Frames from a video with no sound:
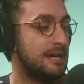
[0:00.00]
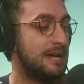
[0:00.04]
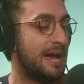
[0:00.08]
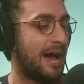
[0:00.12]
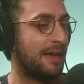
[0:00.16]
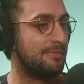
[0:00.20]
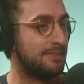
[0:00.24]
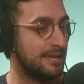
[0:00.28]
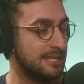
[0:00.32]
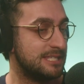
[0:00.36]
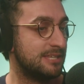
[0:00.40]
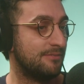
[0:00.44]

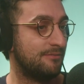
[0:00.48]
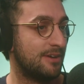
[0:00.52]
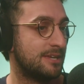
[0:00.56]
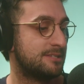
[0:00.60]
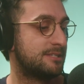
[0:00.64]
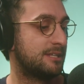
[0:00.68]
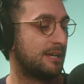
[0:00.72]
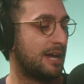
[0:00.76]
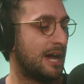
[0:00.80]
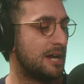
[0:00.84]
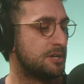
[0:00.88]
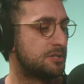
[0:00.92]
And these
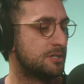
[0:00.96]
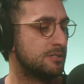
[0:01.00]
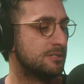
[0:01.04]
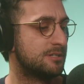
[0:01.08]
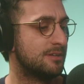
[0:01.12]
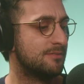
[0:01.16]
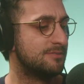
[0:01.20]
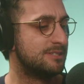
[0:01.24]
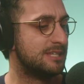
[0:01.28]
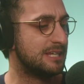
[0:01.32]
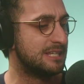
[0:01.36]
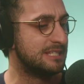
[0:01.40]
investigations
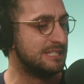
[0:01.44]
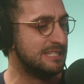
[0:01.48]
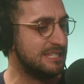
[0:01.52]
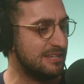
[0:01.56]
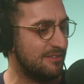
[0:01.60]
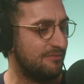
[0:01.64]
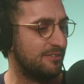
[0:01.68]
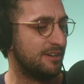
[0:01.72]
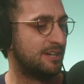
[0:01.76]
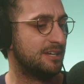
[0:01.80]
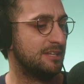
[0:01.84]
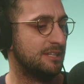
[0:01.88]
have
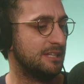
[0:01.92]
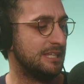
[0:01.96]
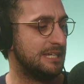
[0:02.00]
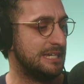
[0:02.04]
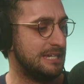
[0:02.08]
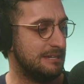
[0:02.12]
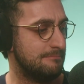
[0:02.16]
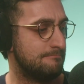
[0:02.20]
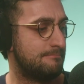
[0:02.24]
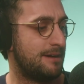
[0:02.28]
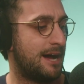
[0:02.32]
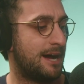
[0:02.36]

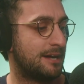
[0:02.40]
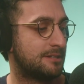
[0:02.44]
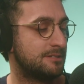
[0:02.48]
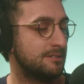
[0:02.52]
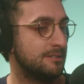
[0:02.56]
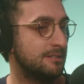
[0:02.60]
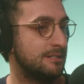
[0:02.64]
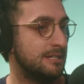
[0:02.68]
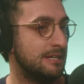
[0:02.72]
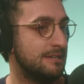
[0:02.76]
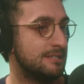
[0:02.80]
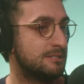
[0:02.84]
significantly impacted his